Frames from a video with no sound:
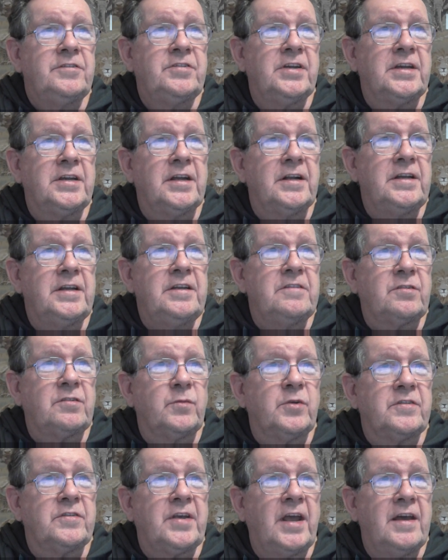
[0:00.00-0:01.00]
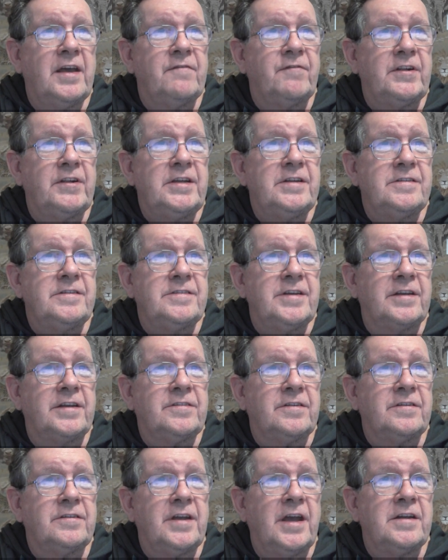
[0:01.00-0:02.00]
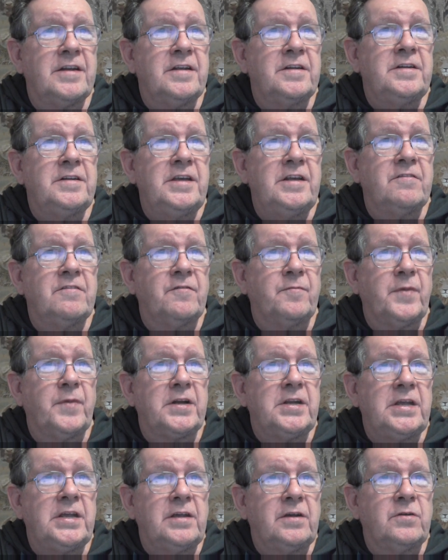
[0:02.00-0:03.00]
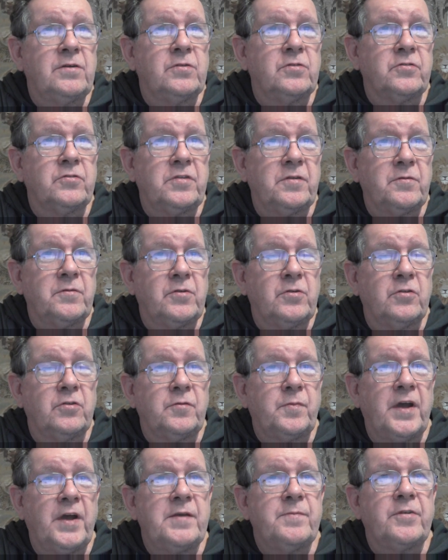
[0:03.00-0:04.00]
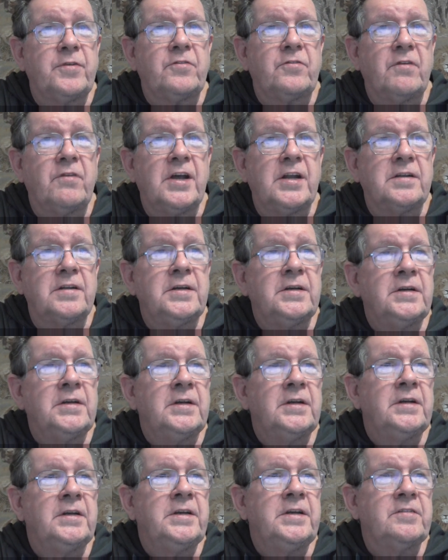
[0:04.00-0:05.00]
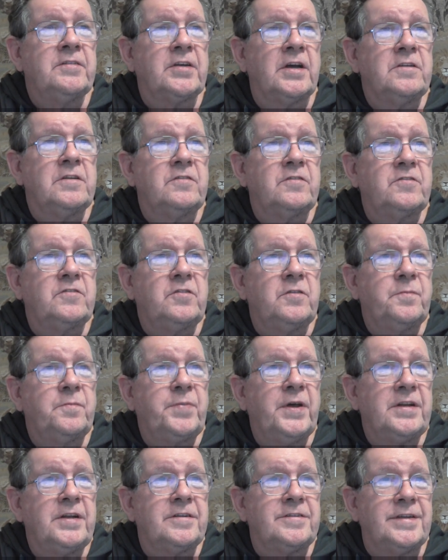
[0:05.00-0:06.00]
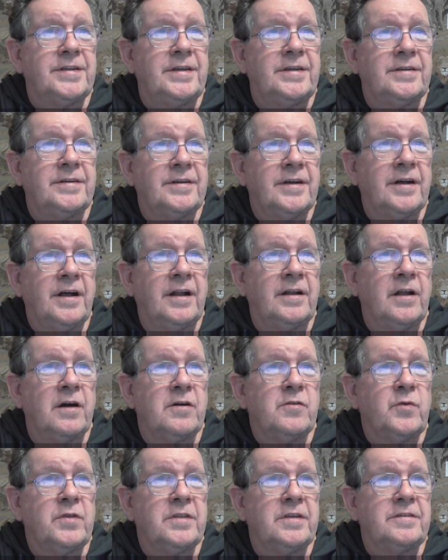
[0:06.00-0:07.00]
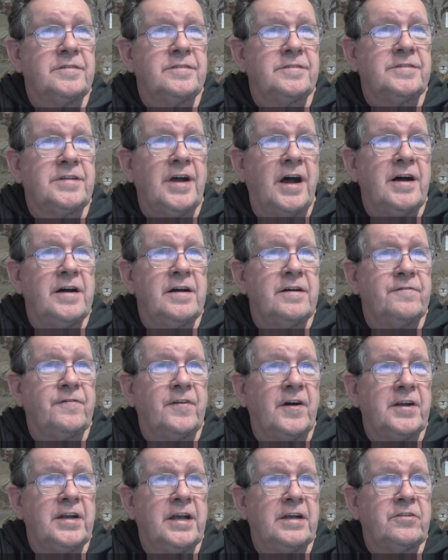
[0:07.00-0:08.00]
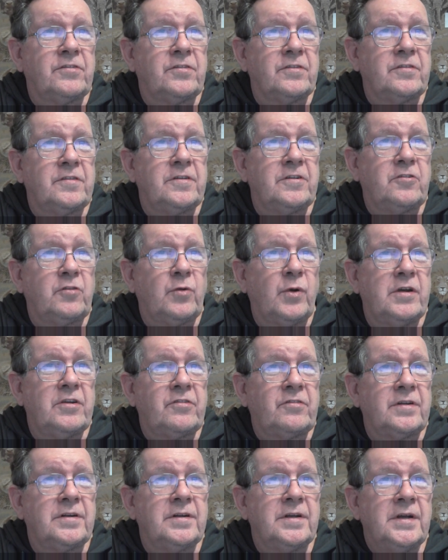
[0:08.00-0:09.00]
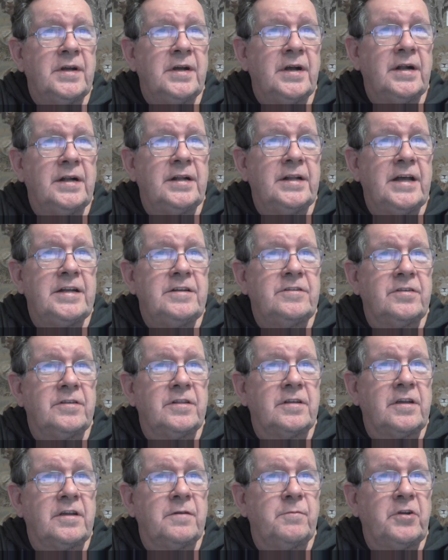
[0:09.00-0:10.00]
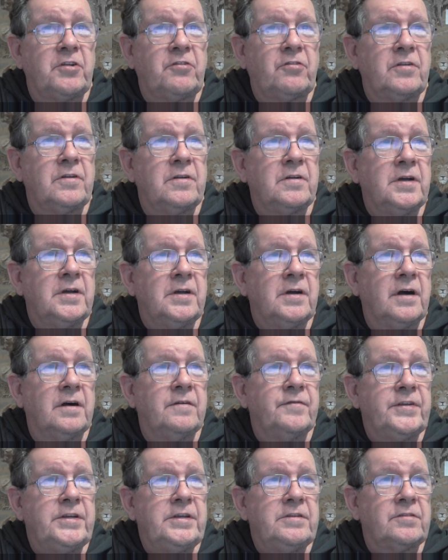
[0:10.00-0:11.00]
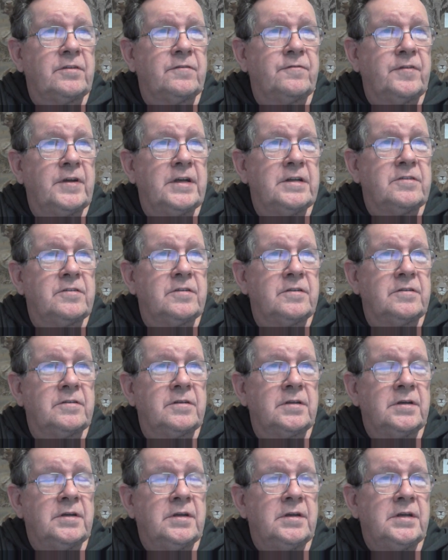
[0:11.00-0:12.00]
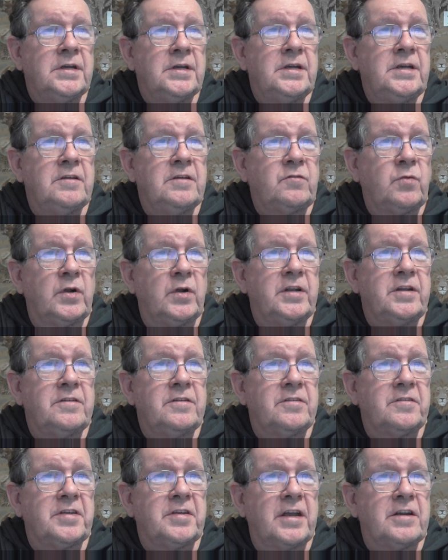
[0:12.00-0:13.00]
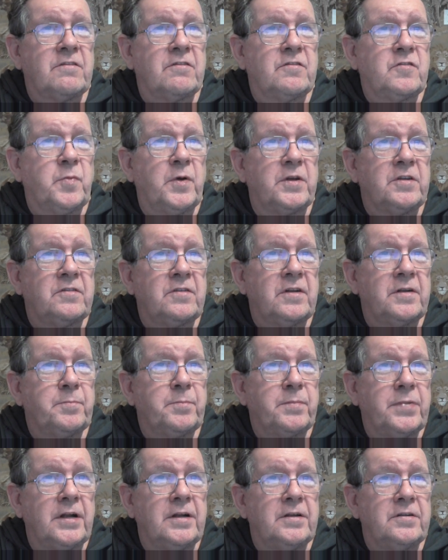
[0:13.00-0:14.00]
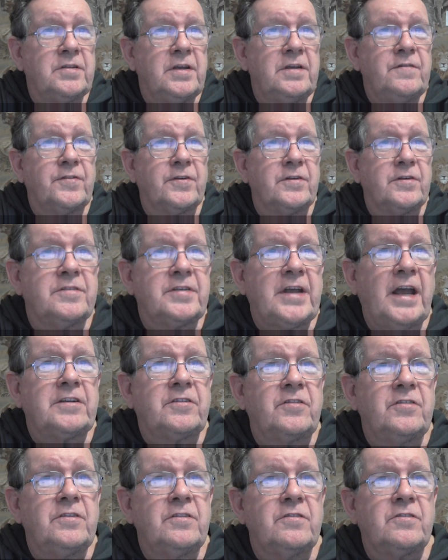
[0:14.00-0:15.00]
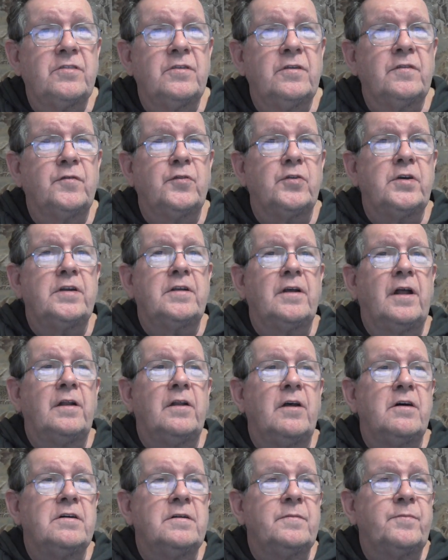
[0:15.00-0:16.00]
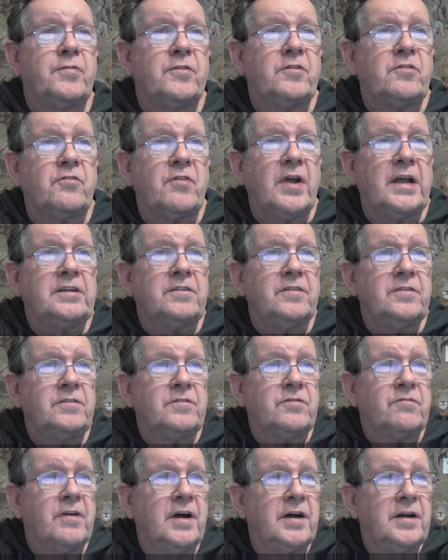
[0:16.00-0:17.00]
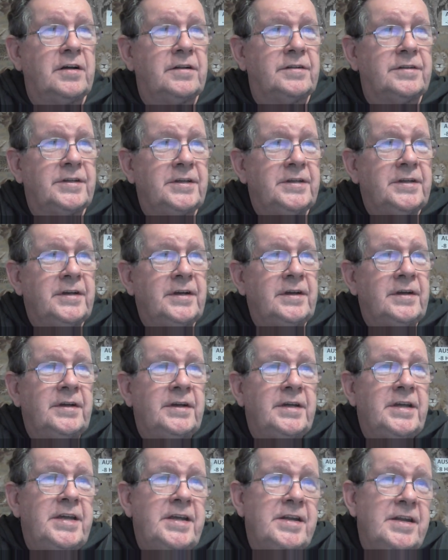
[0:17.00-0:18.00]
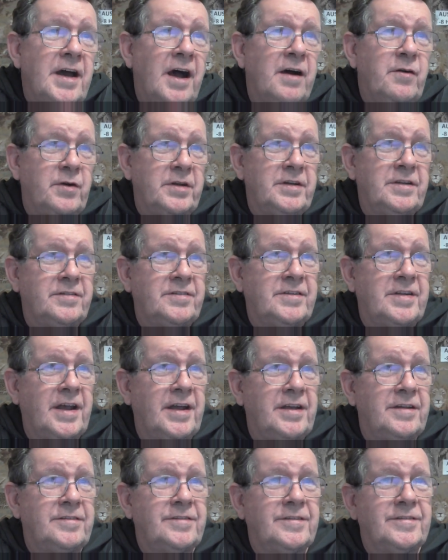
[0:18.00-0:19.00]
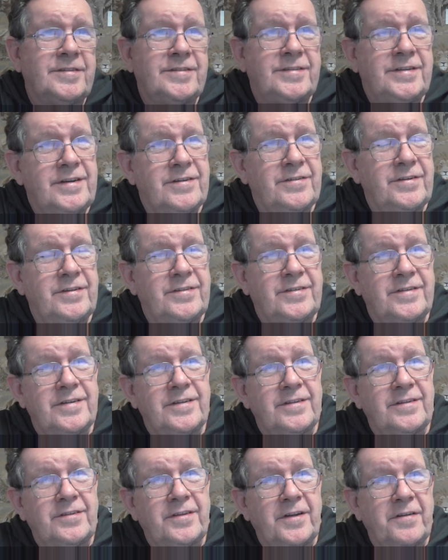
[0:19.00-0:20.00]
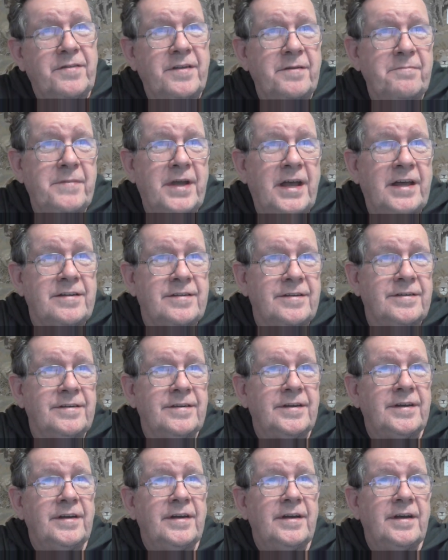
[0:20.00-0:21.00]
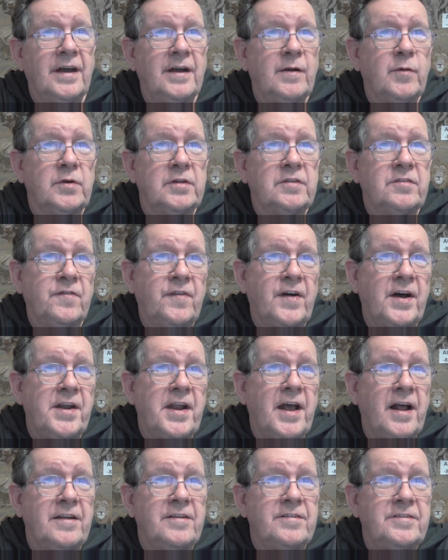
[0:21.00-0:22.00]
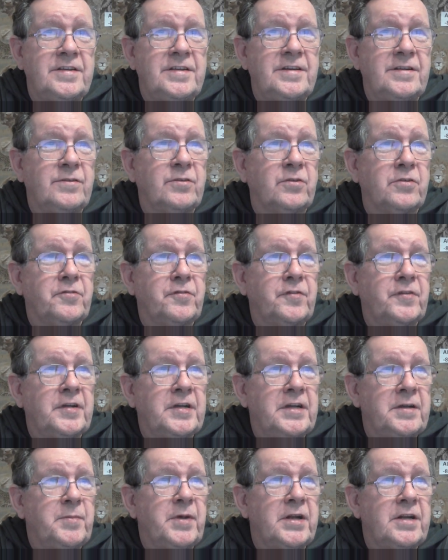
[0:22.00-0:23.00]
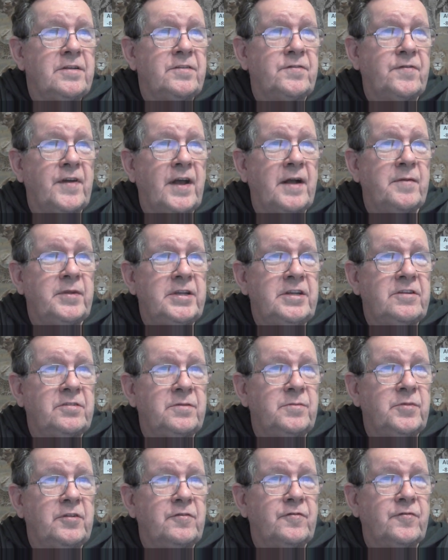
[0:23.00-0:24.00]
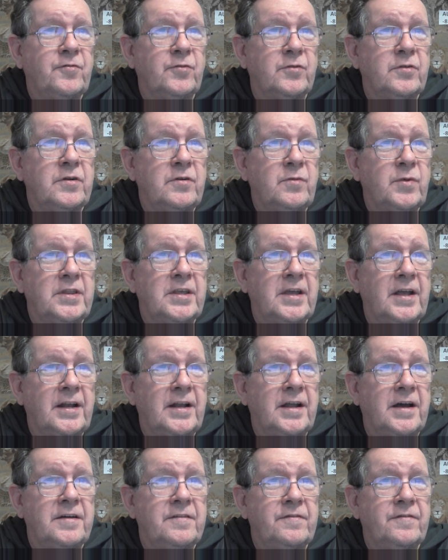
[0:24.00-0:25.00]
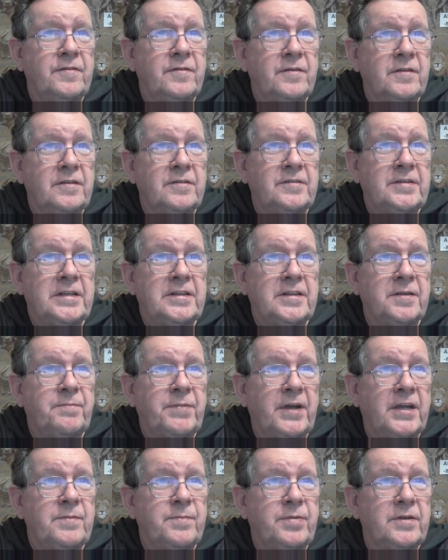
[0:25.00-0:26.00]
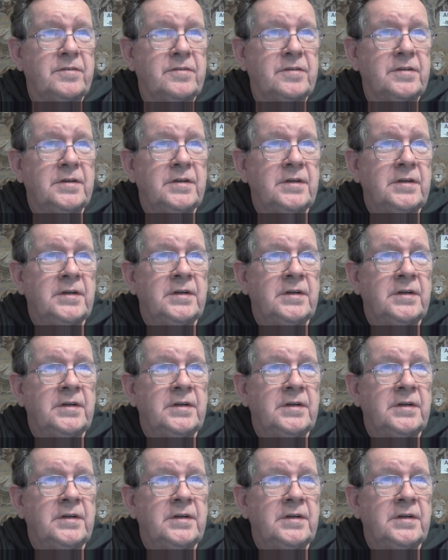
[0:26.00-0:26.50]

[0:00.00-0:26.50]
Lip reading: Jingalisa was heavily indebted and in need of money, court papers read. His own stupidity, along with his dire financial situation, led to the commission of these offences. He is willing to take responsibility his actions to avoid a long, protracted trial. He now understands the seriousness of the matter and wants finality in order for him and his family to move forward with their life, said the papers.